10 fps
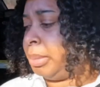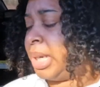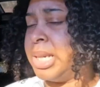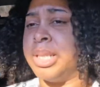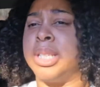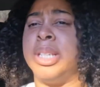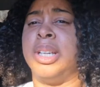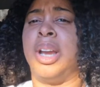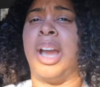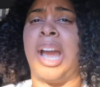But
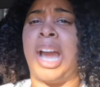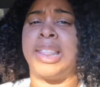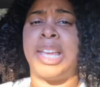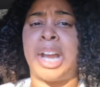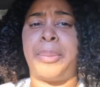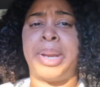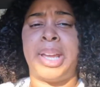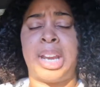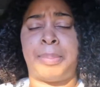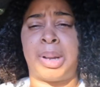I think I want
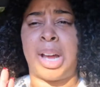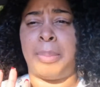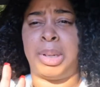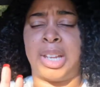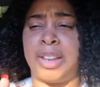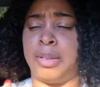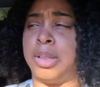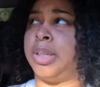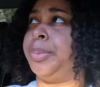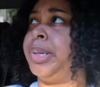to hit up a couple of
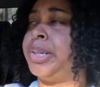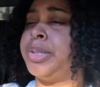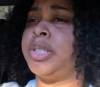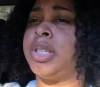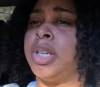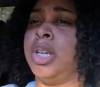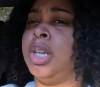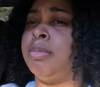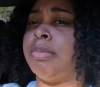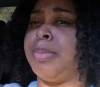Goodwills.
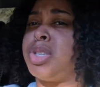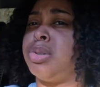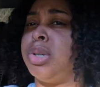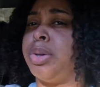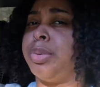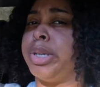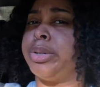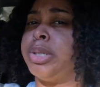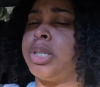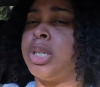Maybe two
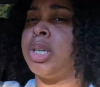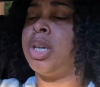Goodwills.